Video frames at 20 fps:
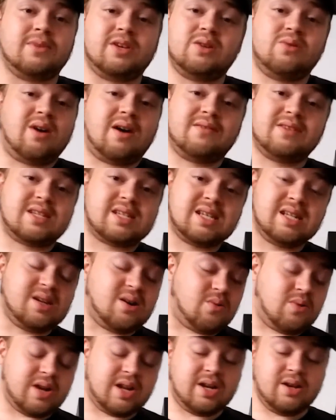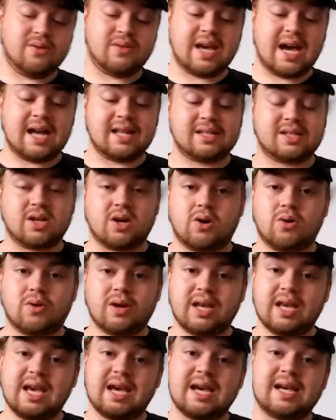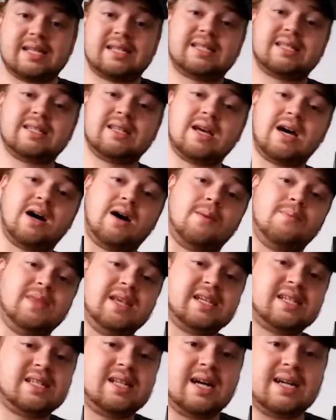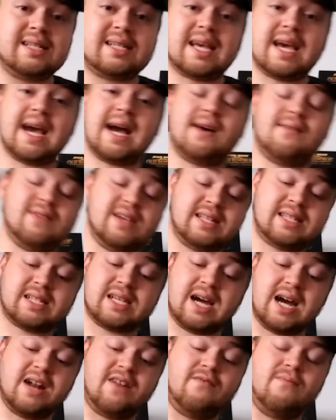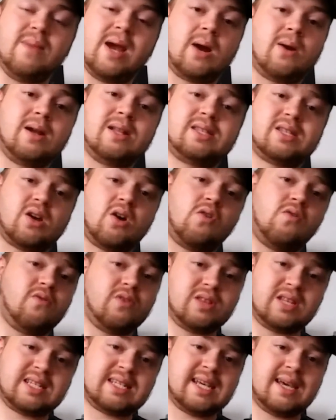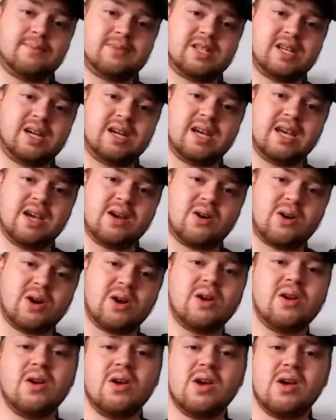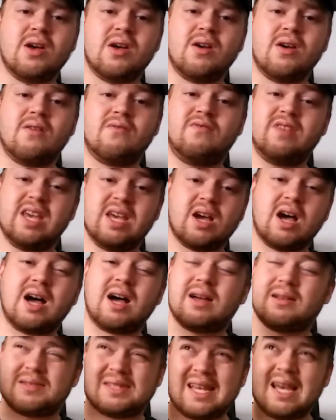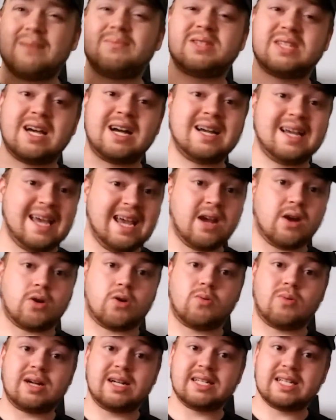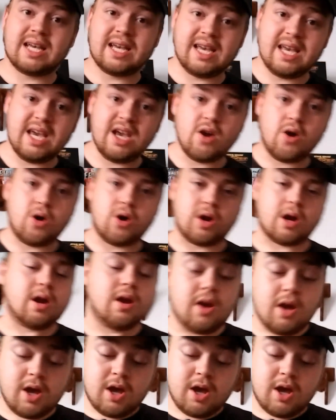You obviously don't want to do that. So yes, this does have its kind of merits over the Samsung Gear. Samsung Gear, or why did I say Gear?